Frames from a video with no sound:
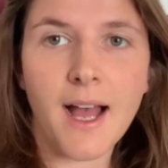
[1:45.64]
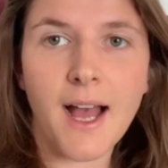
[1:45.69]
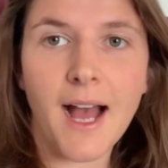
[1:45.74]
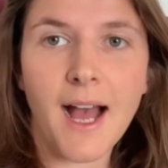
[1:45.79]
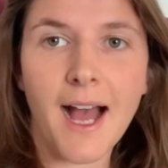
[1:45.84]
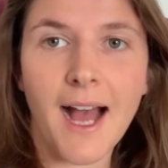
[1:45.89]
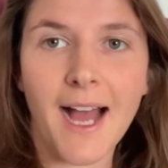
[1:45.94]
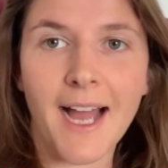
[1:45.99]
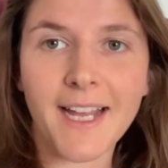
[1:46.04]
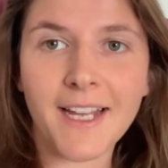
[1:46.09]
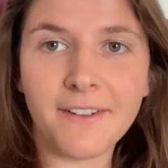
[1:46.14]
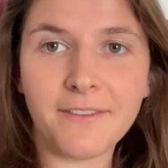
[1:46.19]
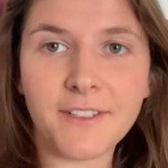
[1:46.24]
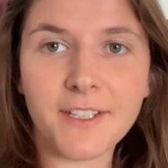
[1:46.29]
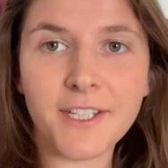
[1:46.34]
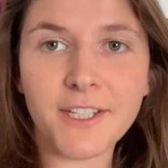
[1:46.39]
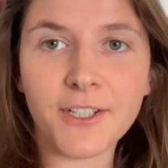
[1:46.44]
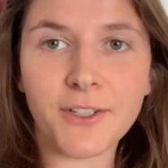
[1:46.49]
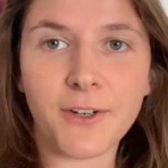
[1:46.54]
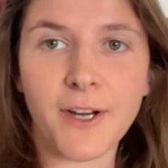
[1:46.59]
I have
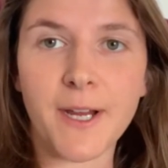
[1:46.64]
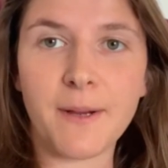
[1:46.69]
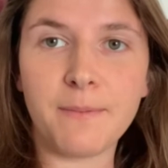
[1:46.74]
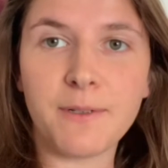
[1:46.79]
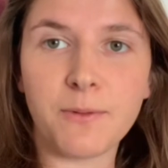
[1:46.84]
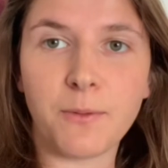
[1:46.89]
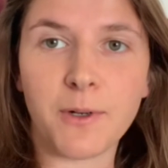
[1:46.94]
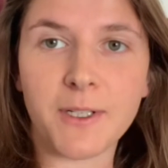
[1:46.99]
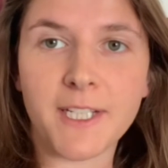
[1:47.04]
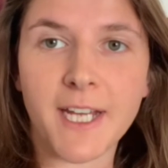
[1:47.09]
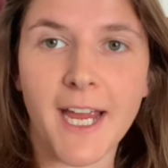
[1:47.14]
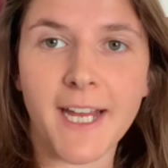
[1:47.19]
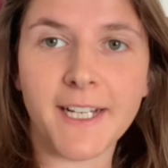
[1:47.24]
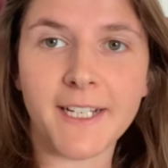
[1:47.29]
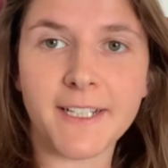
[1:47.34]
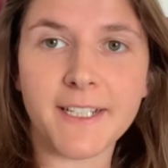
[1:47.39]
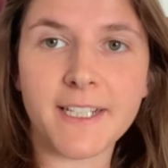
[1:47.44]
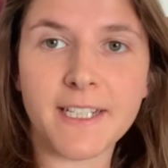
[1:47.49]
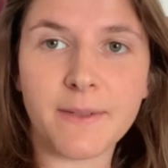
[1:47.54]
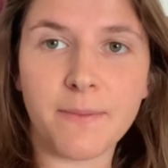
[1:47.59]
described what I
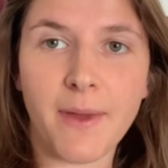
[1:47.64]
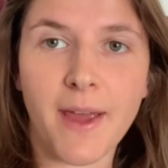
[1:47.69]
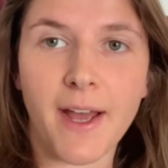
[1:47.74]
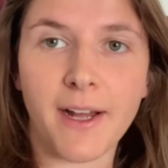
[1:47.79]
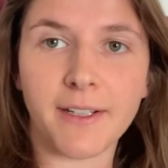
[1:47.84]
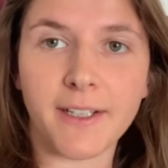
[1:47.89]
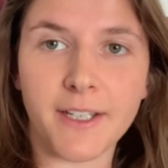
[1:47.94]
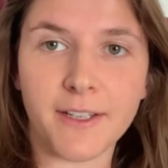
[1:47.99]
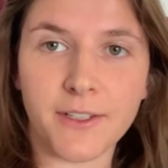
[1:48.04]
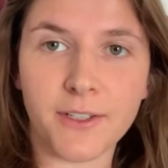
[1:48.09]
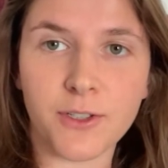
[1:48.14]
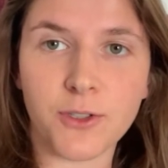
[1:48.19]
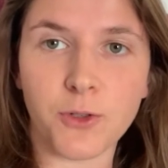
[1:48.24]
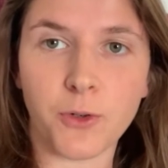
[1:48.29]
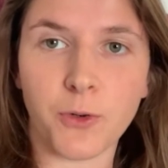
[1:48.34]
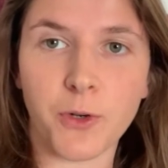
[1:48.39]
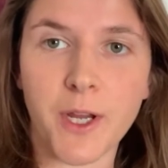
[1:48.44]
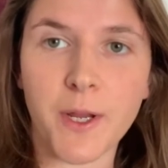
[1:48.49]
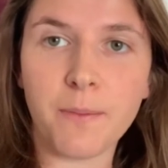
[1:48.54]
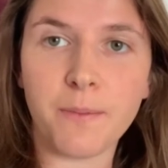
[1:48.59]
can smell in the
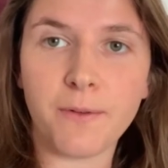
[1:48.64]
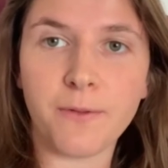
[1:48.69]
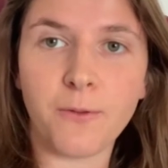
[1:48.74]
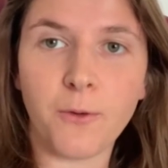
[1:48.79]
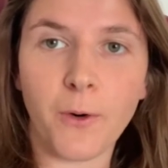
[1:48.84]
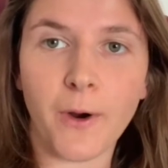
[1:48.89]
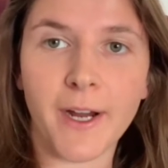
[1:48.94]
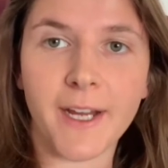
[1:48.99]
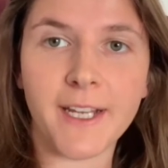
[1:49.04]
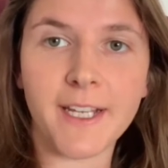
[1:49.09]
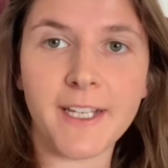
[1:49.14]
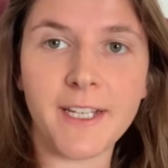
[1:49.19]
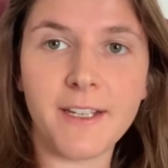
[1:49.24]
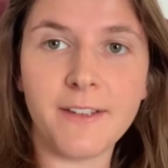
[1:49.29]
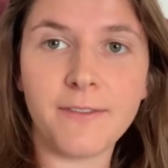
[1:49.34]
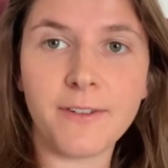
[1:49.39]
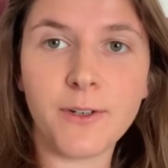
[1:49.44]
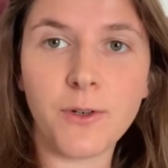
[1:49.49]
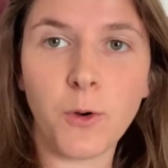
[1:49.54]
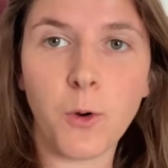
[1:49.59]
story before I
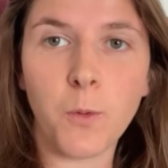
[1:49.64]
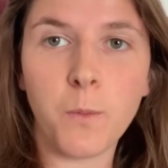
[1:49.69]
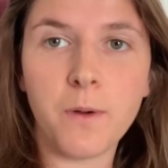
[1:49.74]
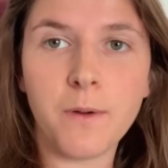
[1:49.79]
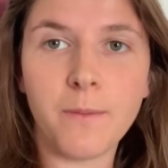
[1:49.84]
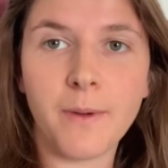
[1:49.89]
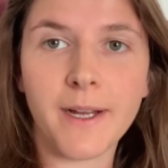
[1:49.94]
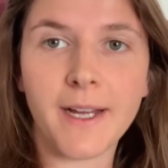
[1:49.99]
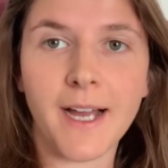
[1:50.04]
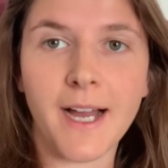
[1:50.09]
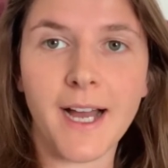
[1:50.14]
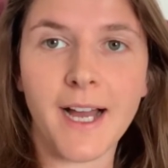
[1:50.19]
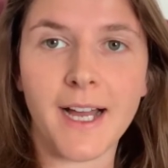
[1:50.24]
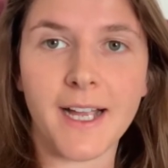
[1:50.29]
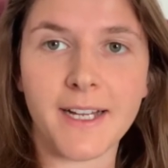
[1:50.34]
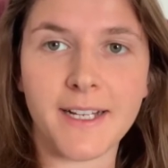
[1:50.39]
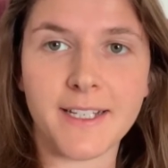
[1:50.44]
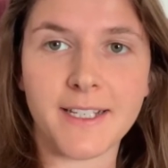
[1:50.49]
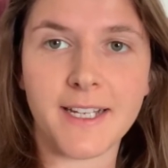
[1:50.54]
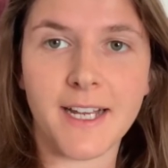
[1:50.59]
even open my
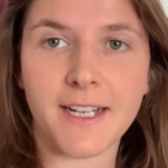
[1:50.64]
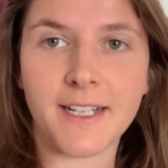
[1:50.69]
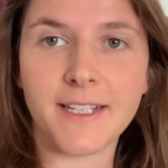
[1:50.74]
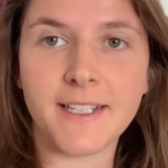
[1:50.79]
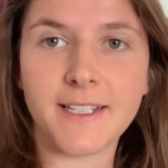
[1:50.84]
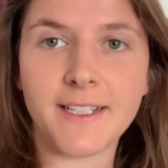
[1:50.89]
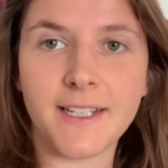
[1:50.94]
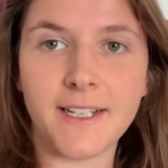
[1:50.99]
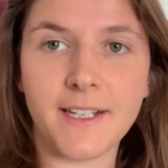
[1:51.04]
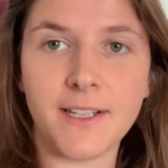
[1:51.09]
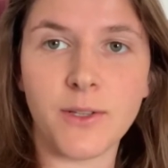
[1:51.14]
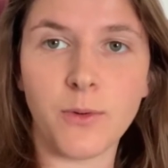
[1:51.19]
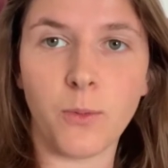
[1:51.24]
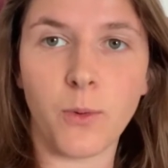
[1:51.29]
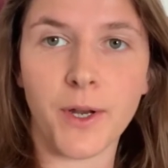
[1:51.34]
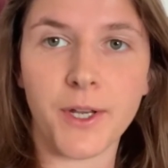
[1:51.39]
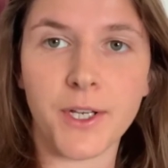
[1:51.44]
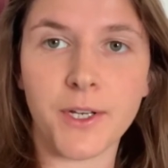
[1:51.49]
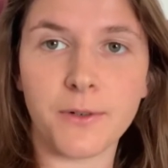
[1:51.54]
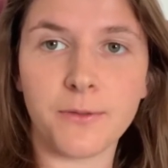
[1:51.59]
eyes and see the
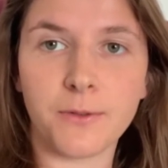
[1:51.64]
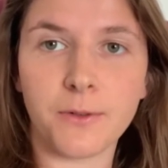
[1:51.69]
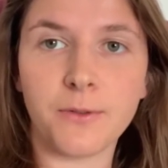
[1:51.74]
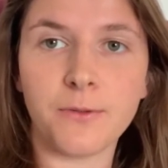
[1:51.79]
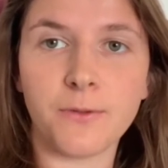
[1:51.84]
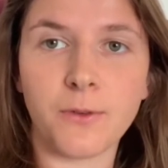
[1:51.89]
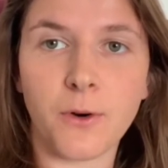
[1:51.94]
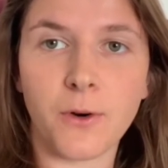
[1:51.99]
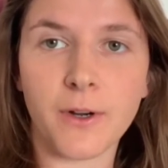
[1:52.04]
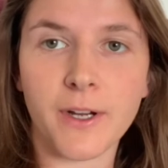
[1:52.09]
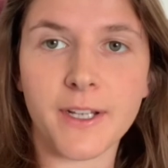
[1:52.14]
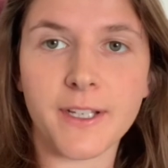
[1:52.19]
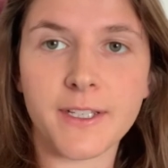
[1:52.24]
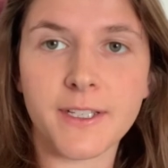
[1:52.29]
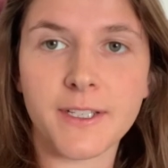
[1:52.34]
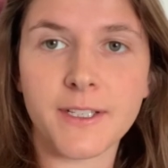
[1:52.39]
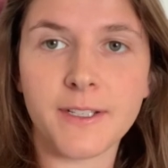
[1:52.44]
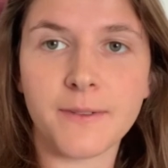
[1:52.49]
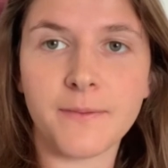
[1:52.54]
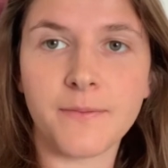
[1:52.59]
wonderful
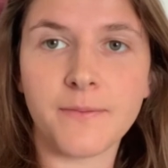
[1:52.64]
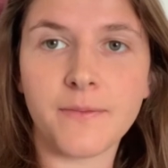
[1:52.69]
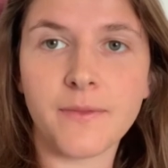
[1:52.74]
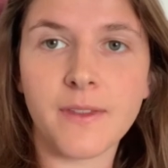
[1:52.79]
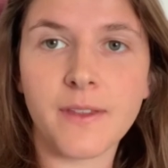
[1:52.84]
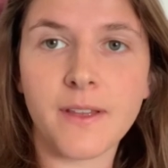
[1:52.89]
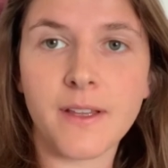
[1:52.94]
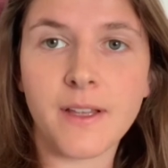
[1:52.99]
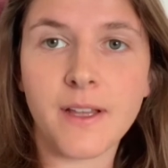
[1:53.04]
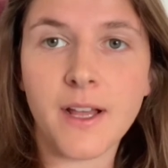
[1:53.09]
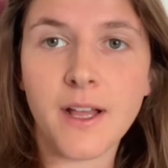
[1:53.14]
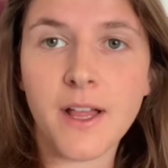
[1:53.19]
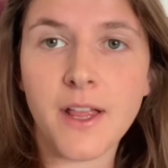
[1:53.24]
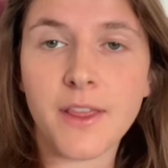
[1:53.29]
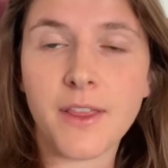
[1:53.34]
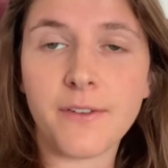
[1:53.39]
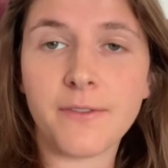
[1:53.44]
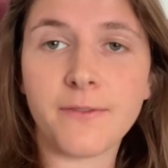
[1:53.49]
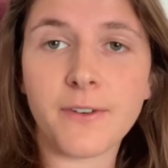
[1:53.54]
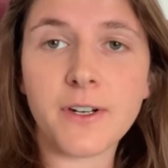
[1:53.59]
forest.
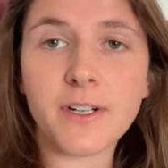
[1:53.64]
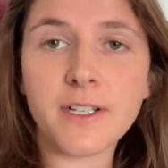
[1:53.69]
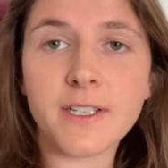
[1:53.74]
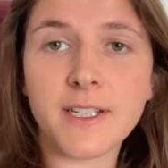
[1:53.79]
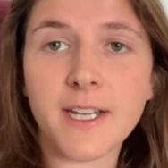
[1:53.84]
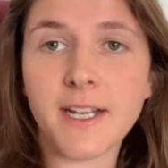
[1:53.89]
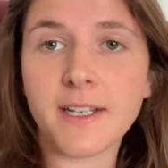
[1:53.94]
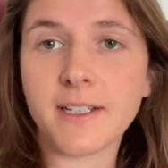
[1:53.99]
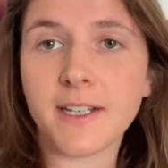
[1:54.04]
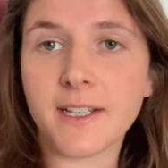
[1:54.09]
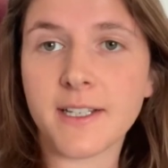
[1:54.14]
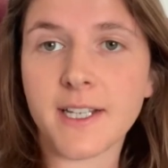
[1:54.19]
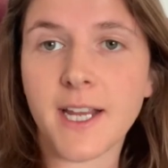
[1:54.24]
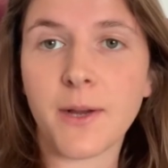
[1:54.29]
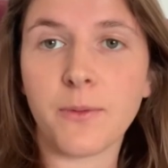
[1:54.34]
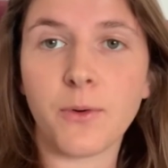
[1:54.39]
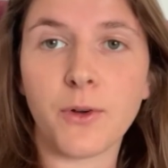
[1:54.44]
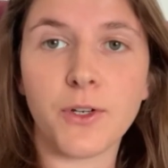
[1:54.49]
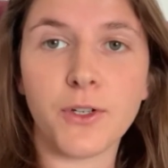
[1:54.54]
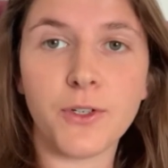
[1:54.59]
The first sentence I
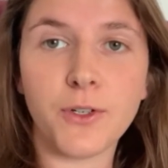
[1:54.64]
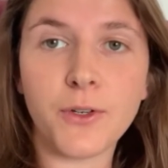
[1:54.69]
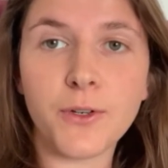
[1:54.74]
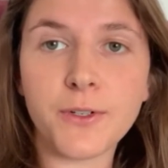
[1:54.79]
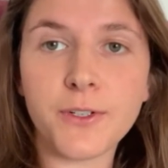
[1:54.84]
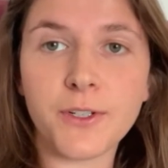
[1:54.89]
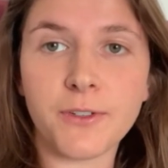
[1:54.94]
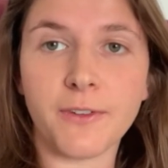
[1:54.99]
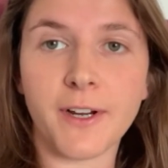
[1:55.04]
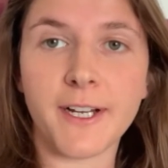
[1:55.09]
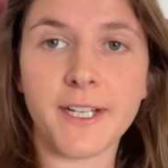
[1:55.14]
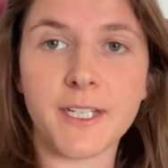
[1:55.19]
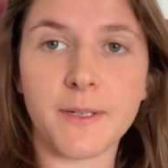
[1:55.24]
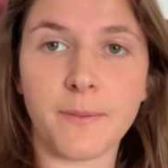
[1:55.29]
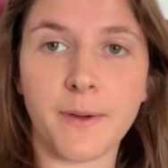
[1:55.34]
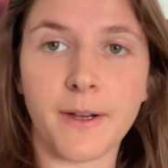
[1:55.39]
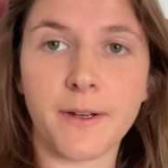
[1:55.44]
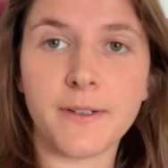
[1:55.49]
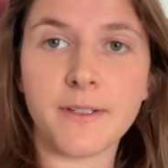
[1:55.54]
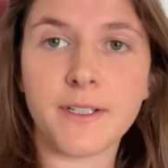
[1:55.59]
want you to write
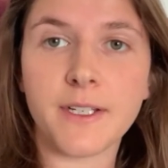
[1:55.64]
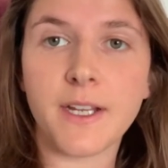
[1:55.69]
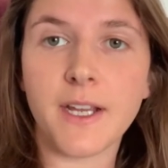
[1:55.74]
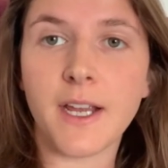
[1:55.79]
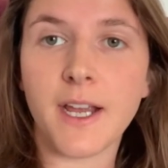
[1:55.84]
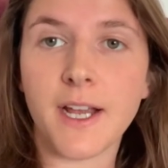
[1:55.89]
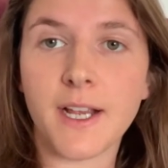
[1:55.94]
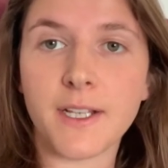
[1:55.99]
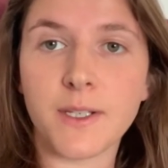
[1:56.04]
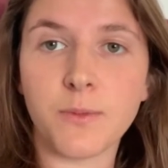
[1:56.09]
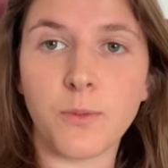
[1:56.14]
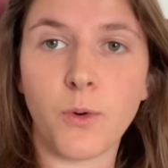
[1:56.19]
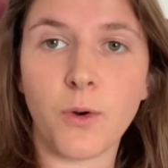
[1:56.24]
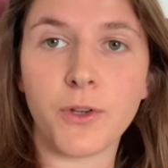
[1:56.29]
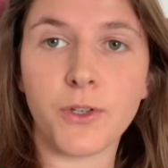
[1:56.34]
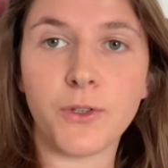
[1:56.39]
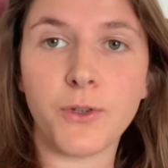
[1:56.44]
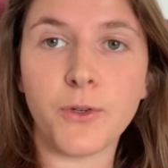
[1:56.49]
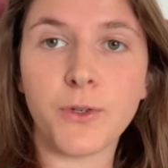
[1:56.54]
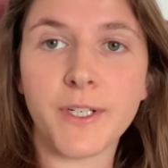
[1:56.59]
about is what
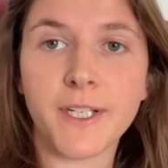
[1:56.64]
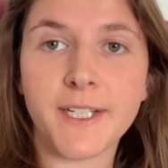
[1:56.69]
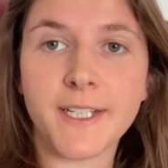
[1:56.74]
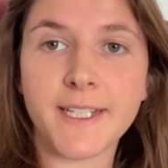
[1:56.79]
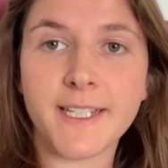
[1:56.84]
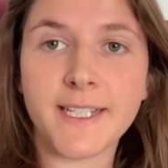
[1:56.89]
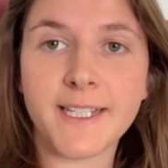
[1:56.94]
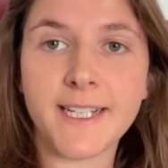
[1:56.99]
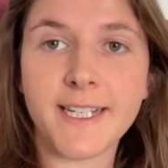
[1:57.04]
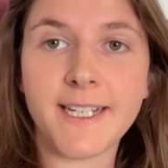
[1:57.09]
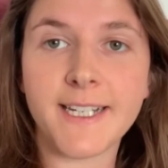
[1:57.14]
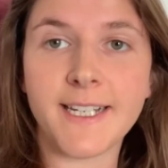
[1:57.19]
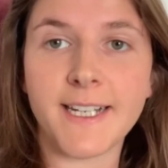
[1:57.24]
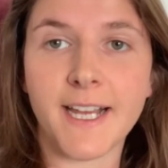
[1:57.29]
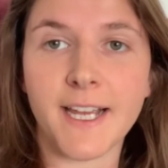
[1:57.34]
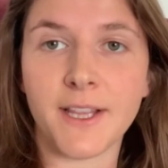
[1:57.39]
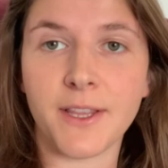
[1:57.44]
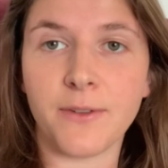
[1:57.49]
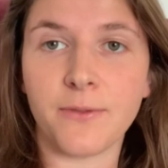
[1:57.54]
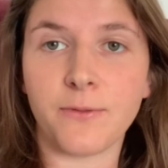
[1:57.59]
you can see
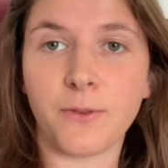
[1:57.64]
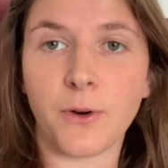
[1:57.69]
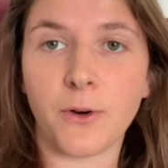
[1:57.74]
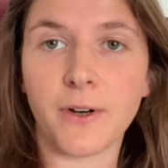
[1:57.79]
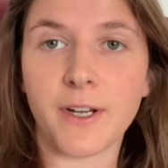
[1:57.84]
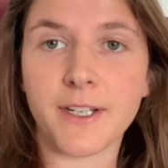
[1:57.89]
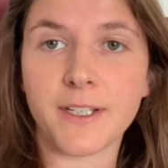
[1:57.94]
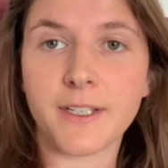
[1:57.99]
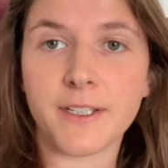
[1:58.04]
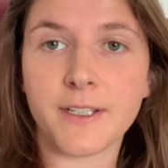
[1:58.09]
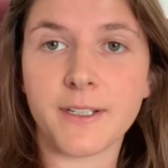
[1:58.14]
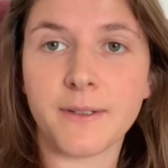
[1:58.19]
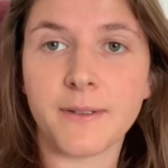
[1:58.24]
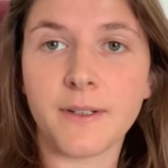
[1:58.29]
in the forest.